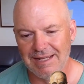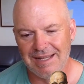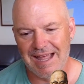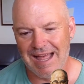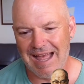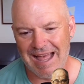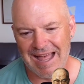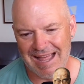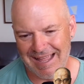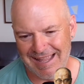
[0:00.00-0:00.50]

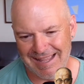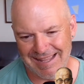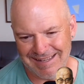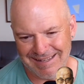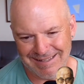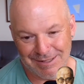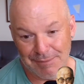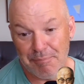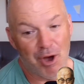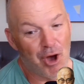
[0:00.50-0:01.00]

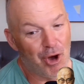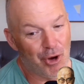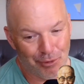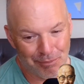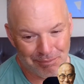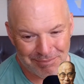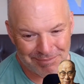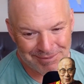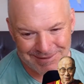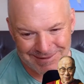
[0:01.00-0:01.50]
and the
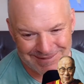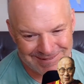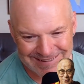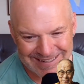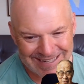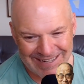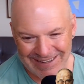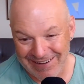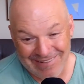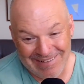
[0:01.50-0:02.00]
Pope.
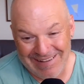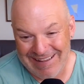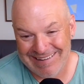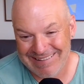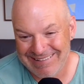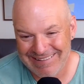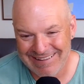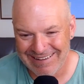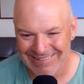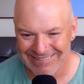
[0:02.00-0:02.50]
I
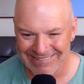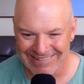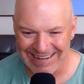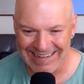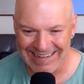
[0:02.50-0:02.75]
don't know, right?